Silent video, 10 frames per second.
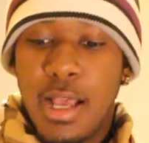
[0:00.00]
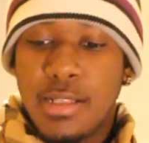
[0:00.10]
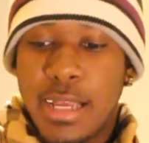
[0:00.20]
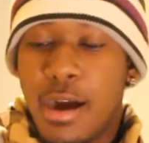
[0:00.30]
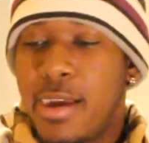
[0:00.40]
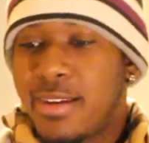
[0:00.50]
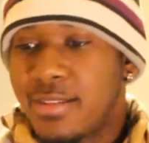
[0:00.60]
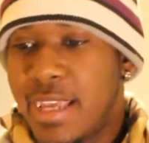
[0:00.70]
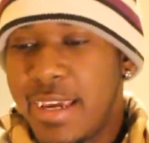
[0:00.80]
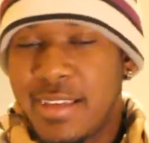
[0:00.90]
like, oh, you could
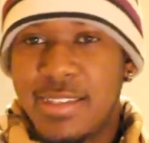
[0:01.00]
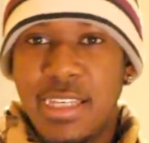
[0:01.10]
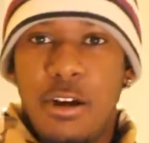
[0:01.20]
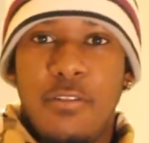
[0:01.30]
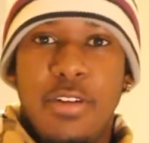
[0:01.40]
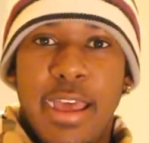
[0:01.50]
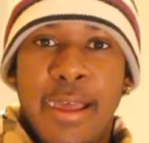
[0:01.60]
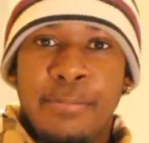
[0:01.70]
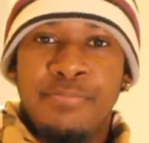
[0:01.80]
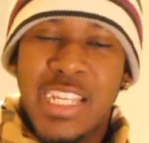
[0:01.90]
take a seat over there.
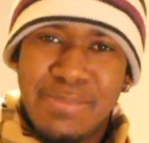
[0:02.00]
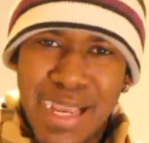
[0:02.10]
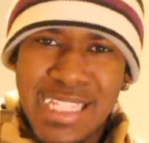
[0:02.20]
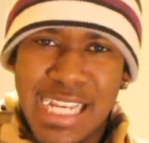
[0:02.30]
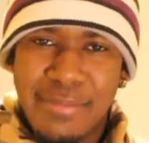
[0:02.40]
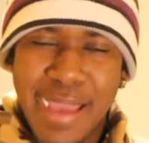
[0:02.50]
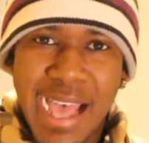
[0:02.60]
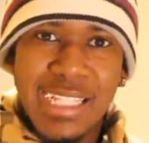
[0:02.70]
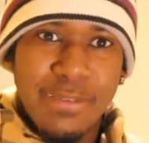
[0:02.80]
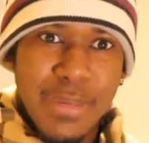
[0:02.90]
He's basically
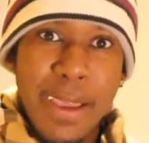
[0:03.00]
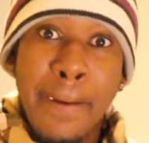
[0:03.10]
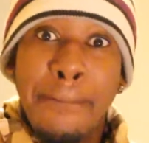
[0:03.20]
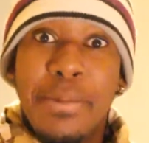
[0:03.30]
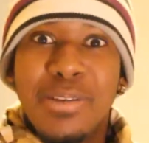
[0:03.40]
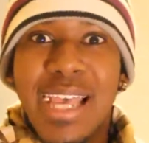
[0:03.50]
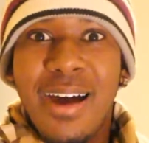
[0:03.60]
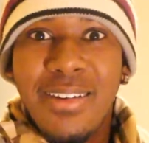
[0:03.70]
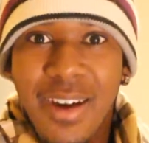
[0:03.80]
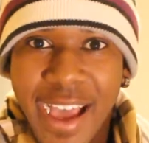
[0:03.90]
asking me, put out
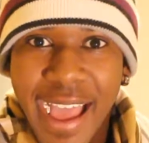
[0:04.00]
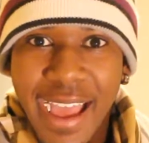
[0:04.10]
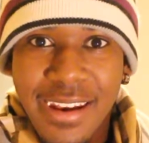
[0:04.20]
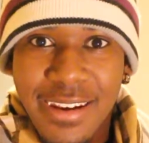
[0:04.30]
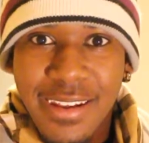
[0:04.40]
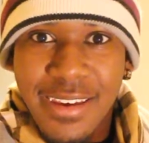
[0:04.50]
your hand.